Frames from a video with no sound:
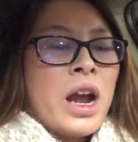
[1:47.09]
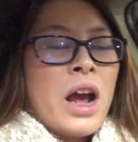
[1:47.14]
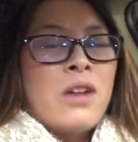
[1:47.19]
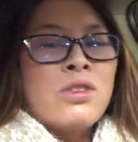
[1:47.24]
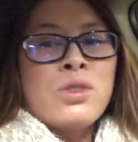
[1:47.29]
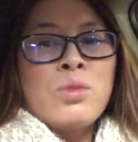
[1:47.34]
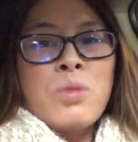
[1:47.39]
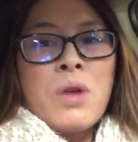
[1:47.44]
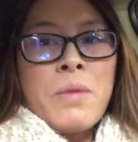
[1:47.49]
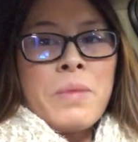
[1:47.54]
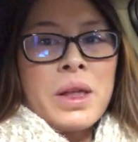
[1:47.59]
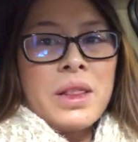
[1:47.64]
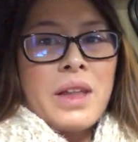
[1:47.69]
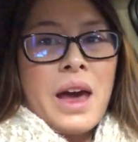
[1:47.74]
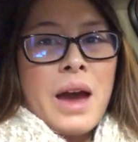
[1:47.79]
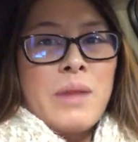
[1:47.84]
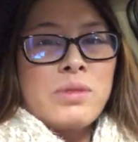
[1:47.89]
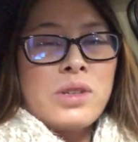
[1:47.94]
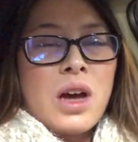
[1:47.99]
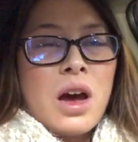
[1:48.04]
I also brought my
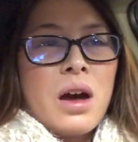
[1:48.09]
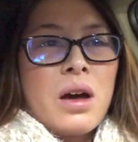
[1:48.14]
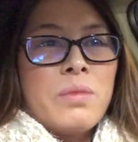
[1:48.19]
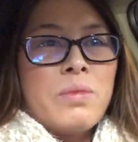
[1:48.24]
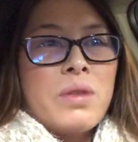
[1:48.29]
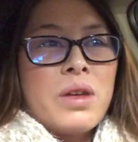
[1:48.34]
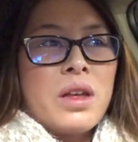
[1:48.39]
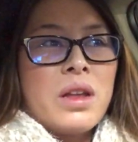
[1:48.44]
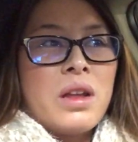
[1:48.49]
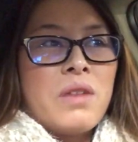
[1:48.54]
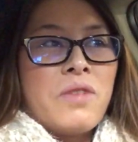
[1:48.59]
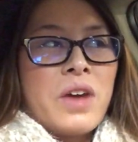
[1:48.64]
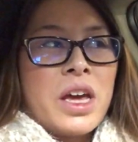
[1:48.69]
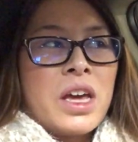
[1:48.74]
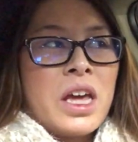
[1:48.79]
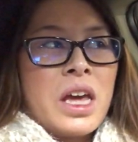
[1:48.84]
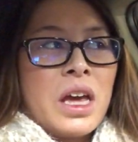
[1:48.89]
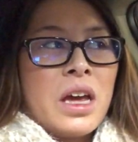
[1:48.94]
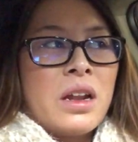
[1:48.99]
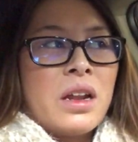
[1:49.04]
laptop, and if I
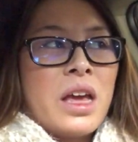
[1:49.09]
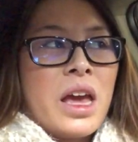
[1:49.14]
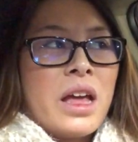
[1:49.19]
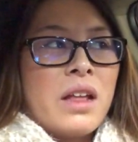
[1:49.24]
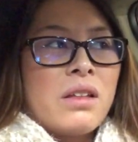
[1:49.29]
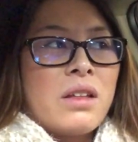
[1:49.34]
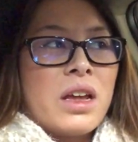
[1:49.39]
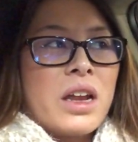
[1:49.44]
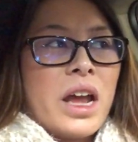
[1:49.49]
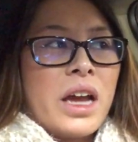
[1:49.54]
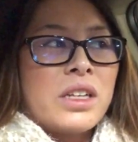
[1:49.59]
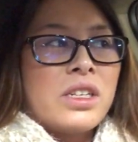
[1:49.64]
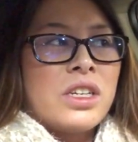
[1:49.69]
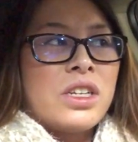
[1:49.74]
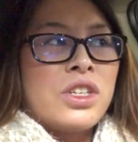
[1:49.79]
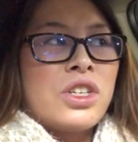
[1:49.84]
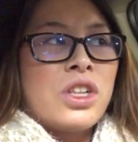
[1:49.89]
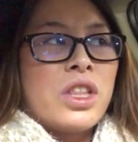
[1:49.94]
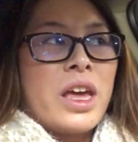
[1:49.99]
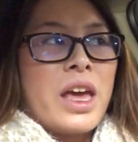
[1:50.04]
can get
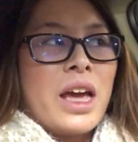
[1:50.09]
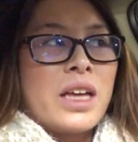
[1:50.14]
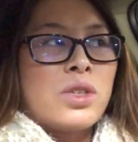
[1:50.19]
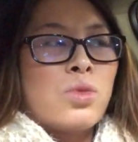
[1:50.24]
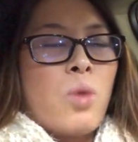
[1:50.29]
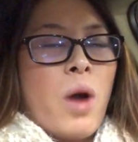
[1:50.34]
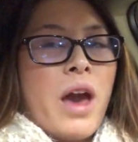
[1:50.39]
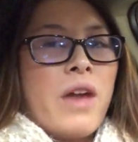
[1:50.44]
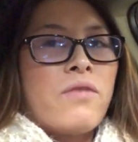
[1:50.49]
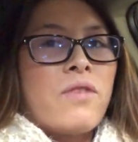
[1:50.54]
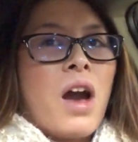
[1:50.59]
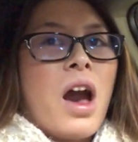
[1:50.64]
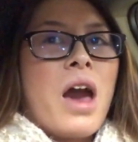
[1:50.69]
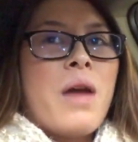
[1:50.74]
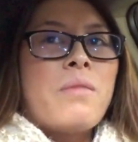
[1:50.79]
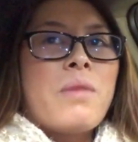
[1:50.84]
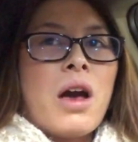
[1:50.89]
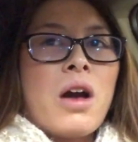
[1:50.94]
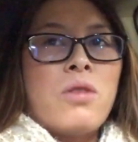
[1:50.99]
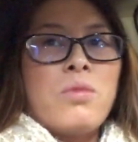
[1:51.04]
connected to the guest
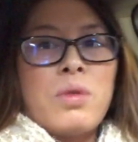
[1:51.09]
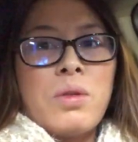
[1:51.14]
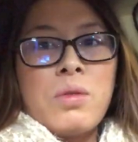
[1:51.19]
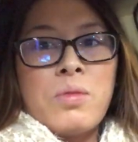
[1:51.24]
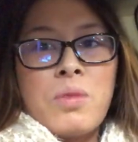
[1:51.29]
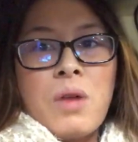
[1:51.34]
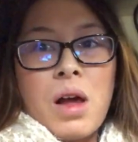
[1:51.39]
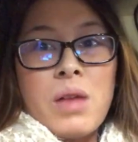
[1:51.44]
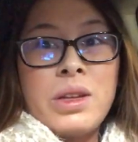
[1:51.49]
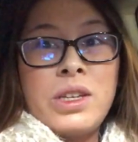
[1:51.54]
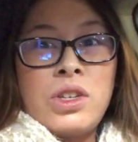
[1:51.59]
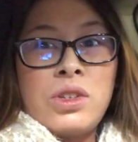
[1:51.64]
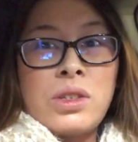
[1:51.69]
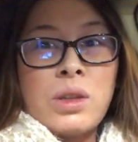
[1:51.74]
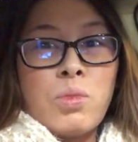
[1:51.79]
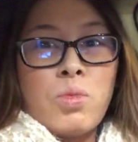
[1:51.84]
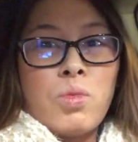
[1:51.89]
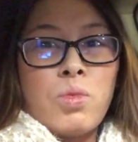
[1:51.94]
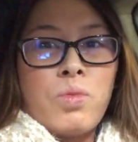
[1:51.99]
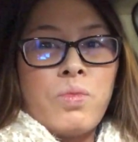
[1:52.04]
Wi-Fi, I'll probably do
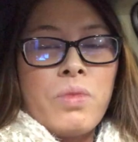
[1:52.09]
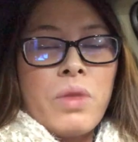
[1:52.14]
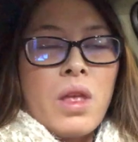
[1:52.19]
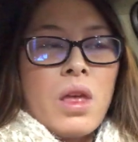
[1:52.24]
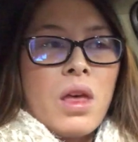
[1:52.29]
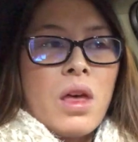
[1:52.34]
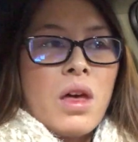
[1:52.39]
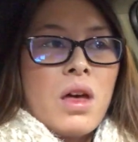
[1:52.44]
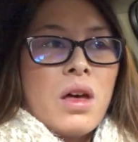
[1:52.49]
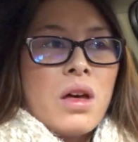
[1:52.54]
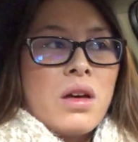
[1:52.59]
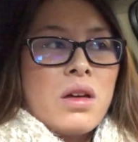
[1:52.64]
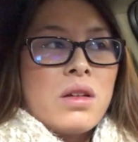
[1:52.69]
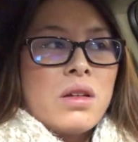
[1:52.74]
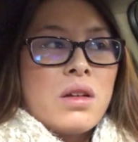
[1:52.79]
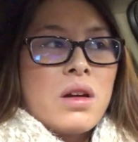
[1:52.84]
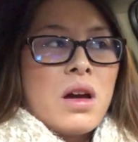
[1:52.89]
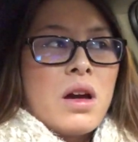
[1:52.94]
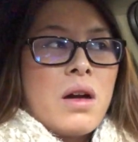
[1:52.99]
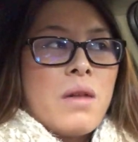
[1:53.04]
some
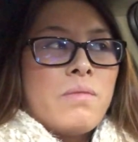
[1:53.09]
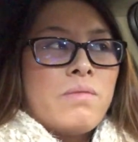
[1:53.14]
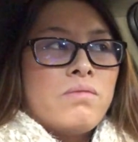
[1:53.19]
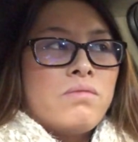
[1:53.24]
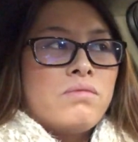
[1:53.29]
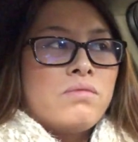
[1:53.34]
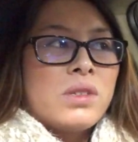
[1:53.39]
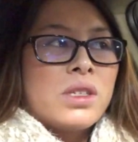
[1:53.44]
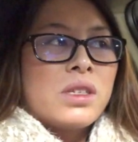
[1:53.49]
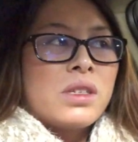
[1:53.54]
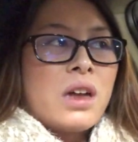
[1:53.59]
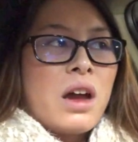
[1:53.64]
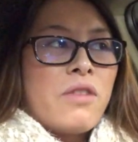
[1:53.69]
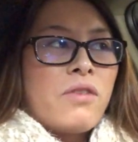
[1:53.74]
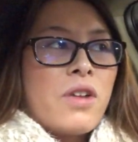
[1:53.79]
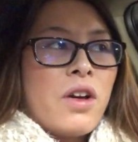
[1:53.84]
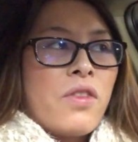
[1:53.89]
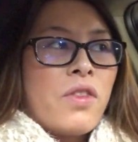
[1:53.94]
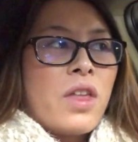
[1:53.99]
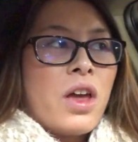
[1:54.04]

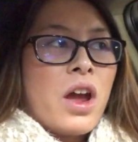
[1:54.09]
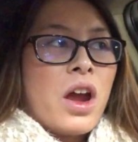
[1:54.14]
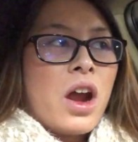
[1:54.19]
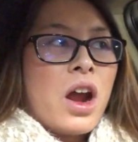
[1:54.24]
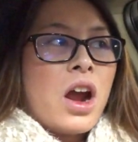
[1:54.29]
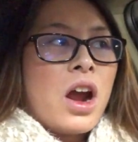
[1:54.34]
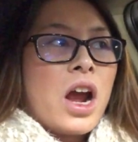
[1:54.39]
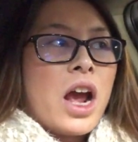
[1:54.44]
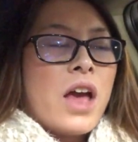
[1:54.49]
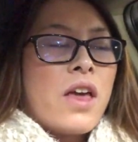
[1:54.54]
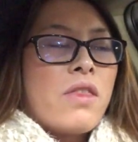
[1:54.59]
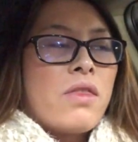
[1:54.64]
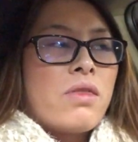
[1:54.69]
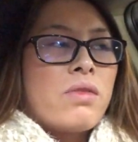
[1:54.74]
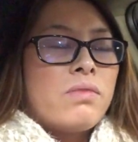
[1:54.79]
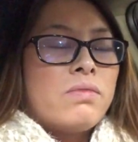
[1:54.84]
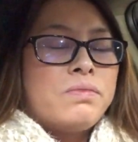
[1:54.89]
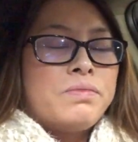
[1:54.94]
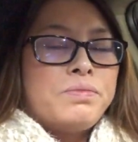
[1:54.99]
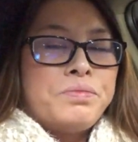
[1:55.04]
stuff on there and